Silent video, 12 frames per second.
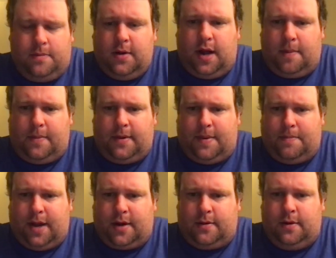not
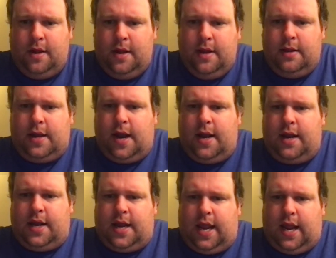Michael,
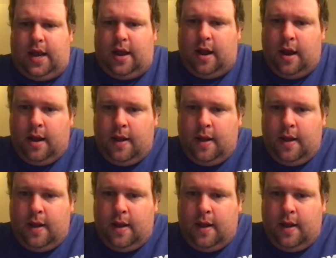Diane Keaton,